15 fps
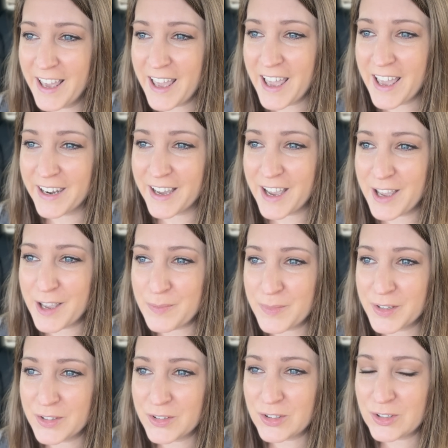and I'm
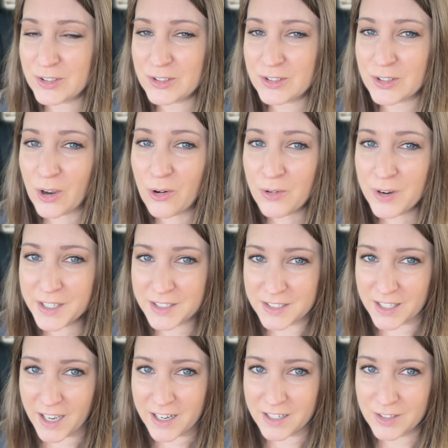so
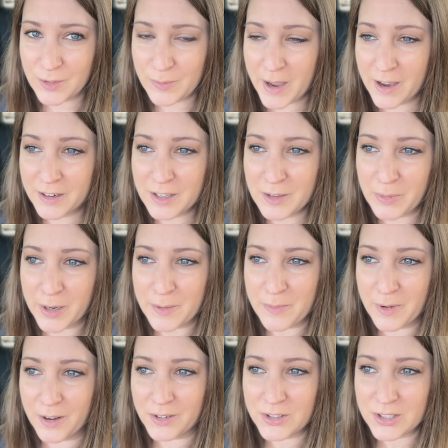excited about it, but I'm
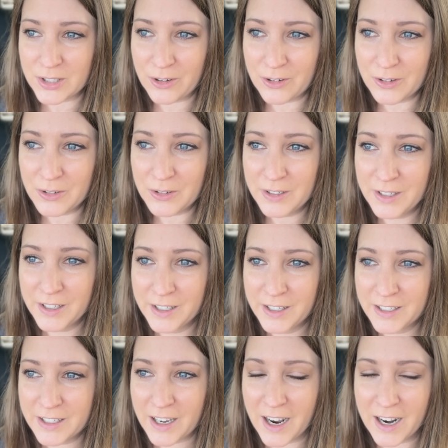also
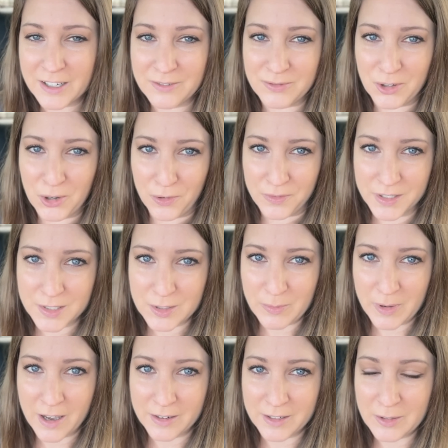kind of nervous
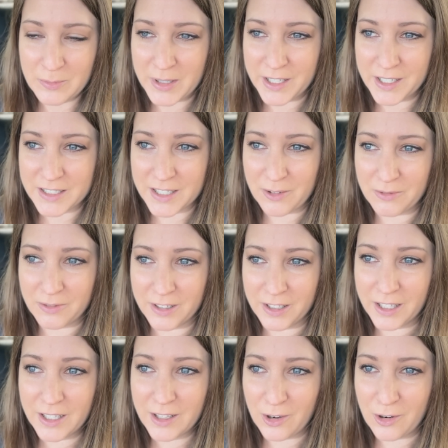about it because I
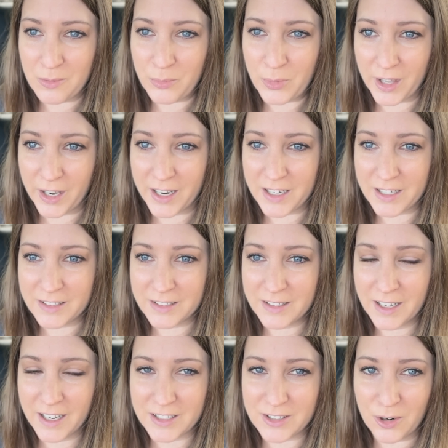really hope that I
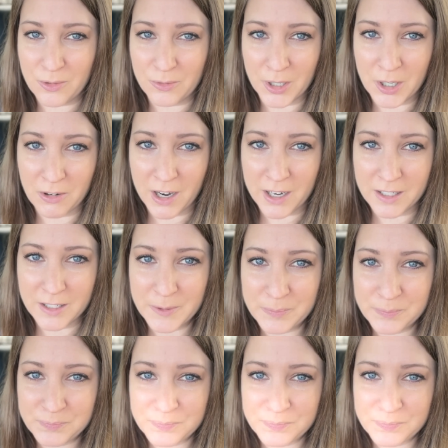don't regret it.